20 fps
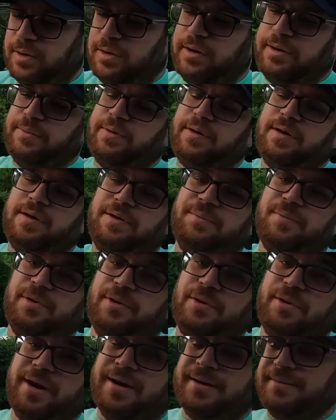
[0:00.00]
already went on
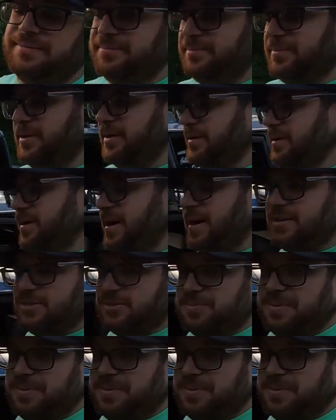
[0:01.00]
one ride, but Kyle's